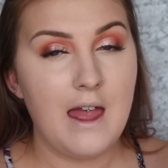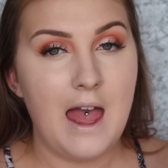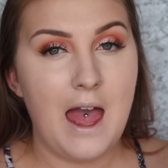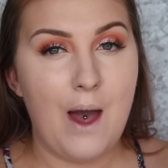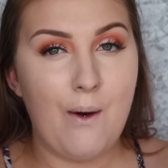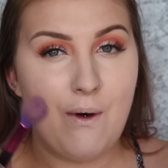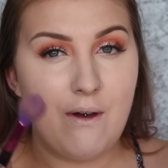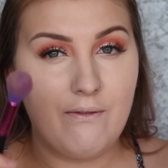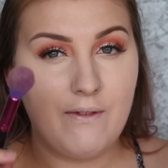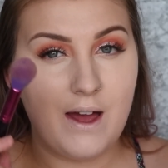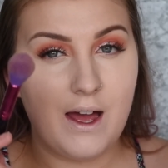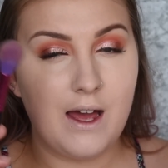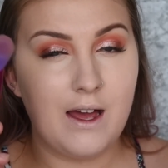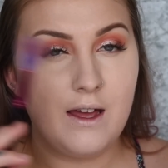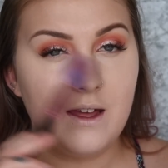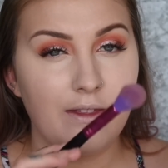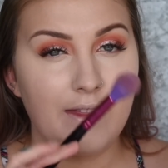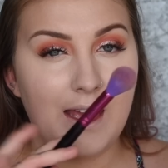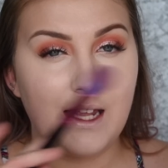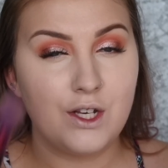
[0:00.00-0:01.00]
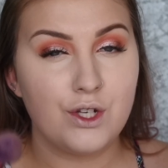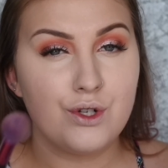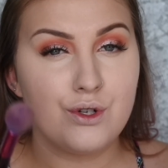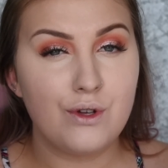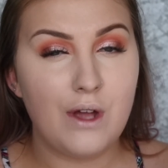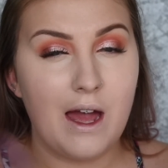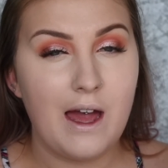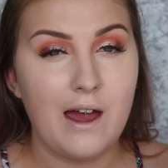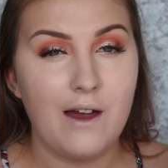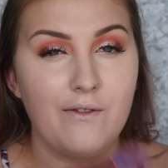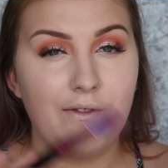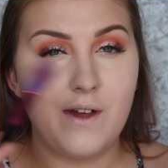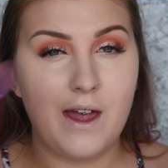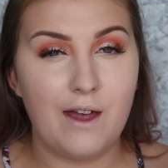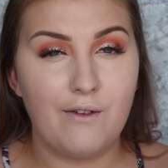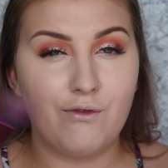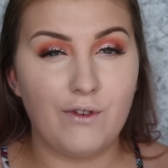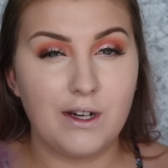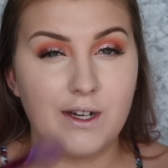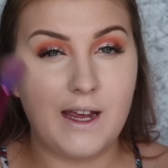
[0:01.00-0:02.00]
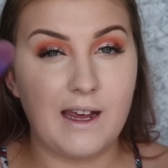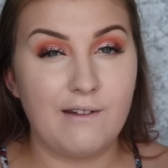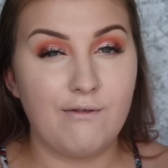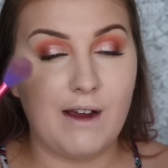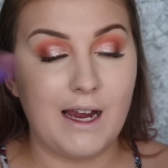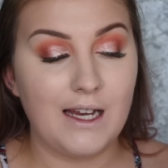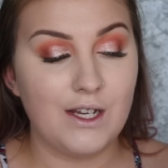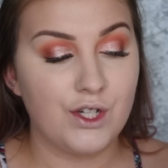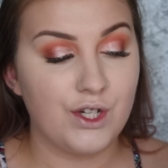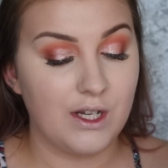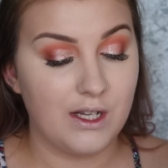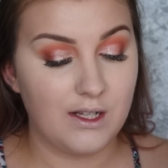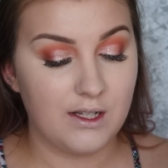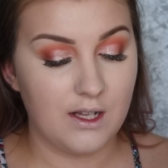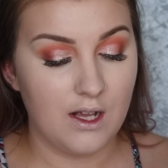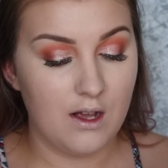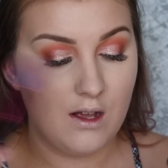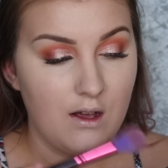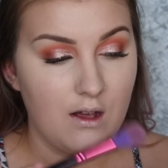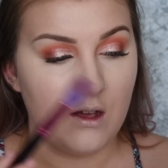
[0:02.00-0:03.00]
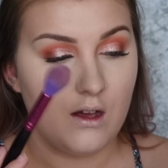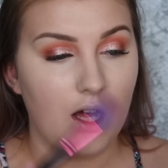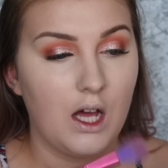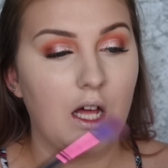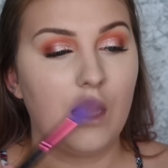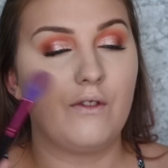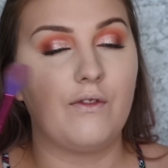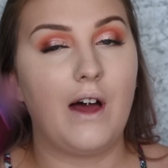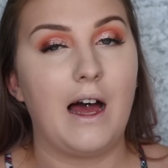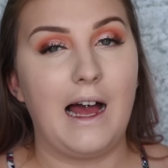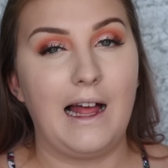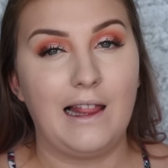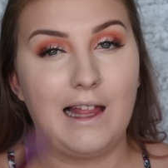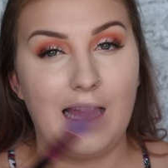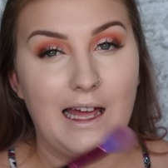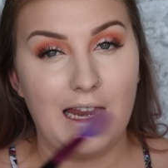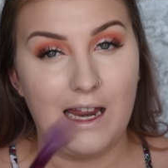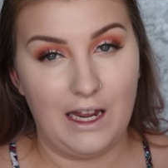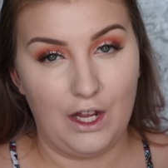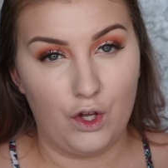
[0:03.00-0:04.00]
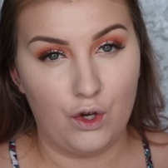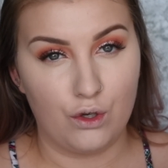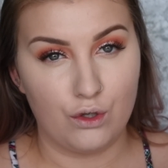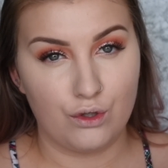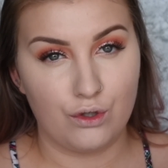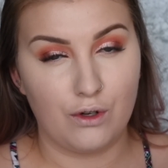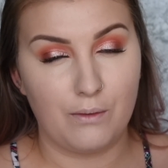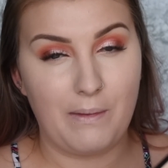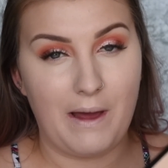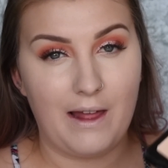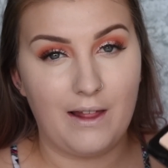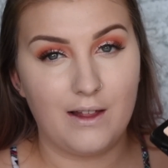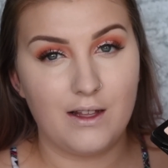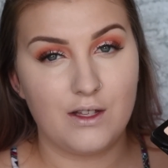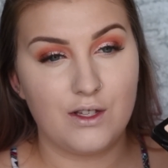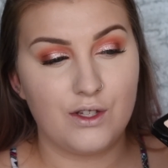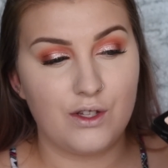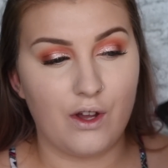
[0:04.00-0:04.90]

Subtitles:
However, they do have everyday ranges of highlight and contour palettes.